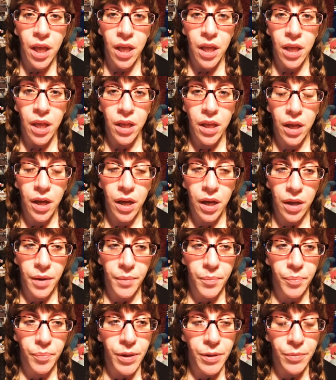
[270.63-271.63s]
uh,
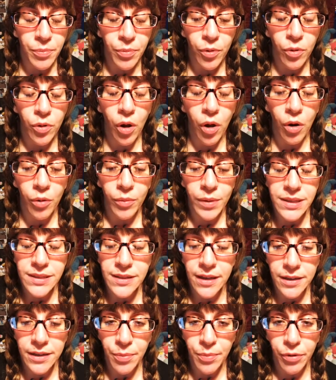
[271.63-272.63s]
people always like to
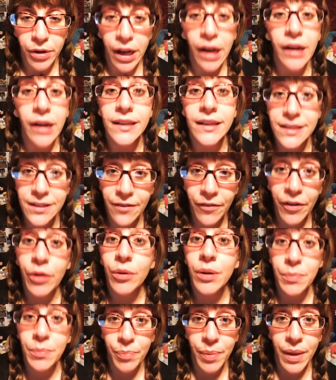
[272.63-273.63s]
point out, and it's a very
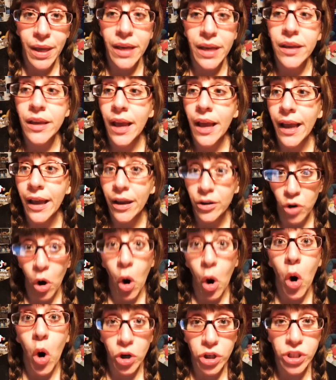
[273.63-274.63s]
big and
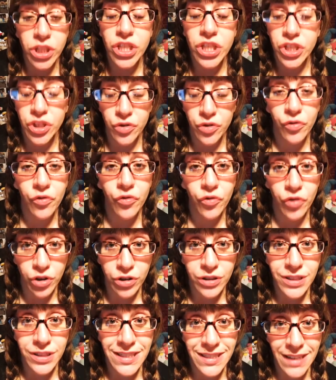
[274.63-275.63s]
hard to do first
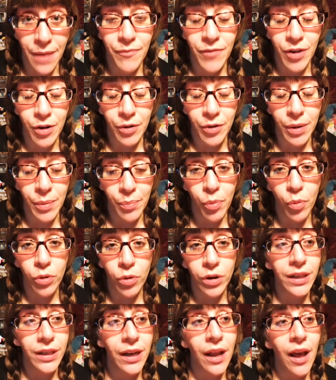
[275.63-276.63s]
step, very important,
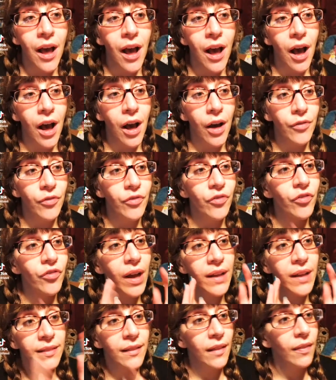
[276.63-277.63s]
uh, find the
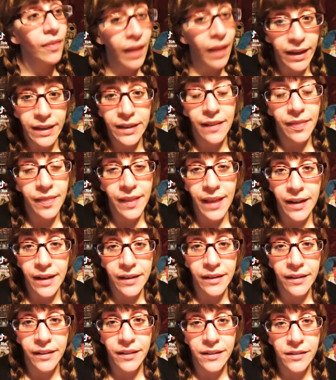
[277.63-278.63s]
light at the end of the
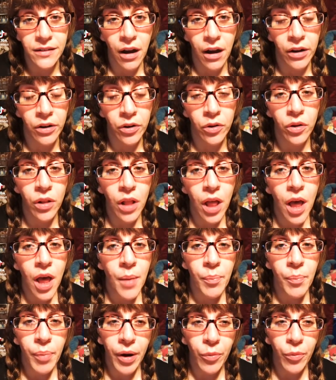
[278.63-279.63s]
tunnel. But
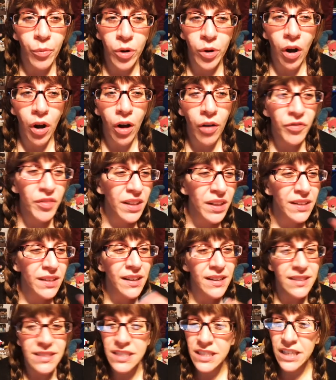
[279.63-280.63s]
what often doesn't
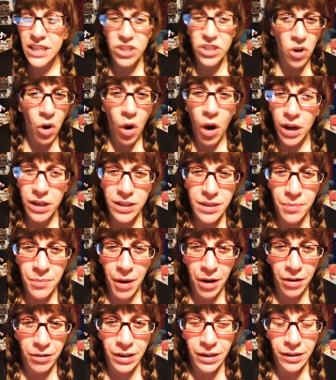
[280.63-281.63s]
get talked about
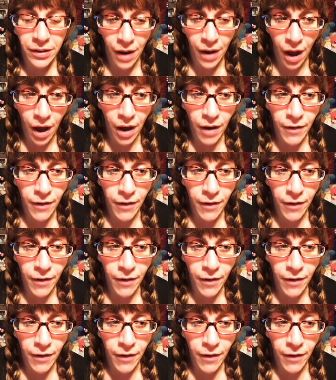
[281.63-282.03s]
enough